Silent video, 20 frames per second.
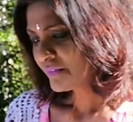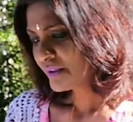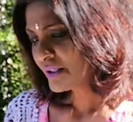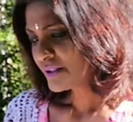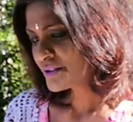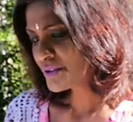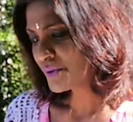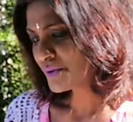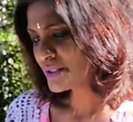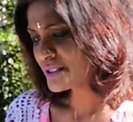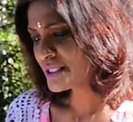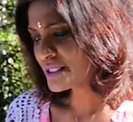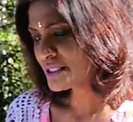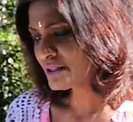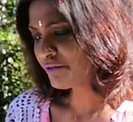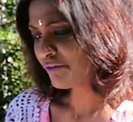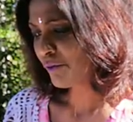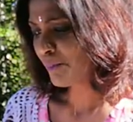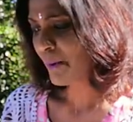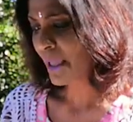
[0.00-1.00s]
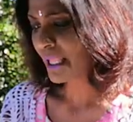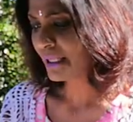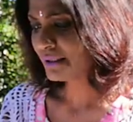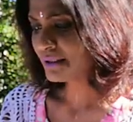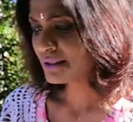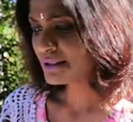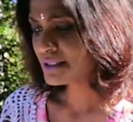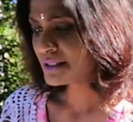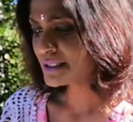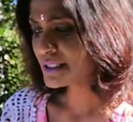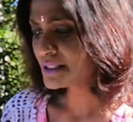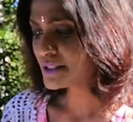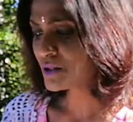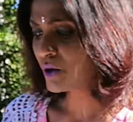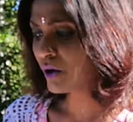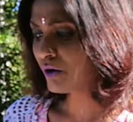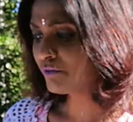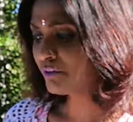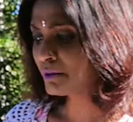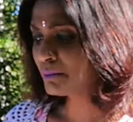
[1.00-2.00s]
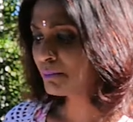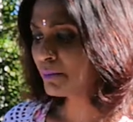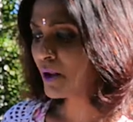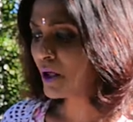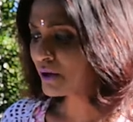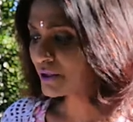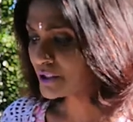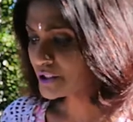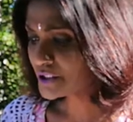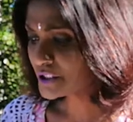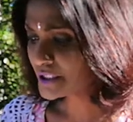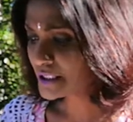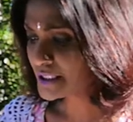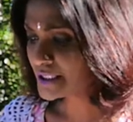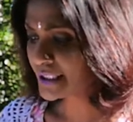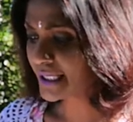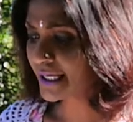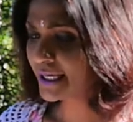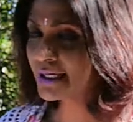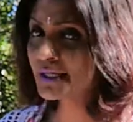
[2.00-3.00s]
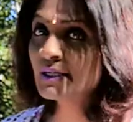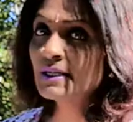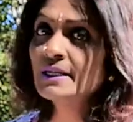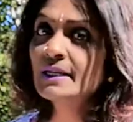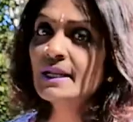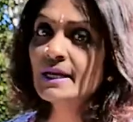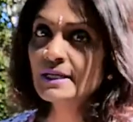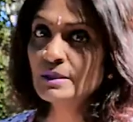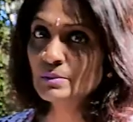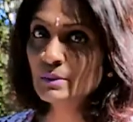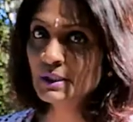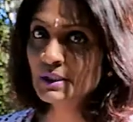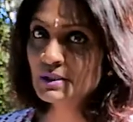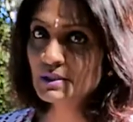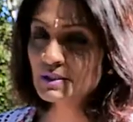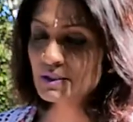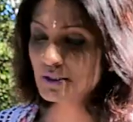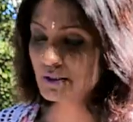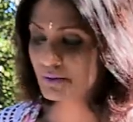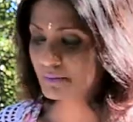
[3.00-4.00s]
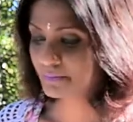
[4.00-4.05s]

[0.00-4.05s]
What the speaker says: So this is for balance, dissolving blockages, and alignment.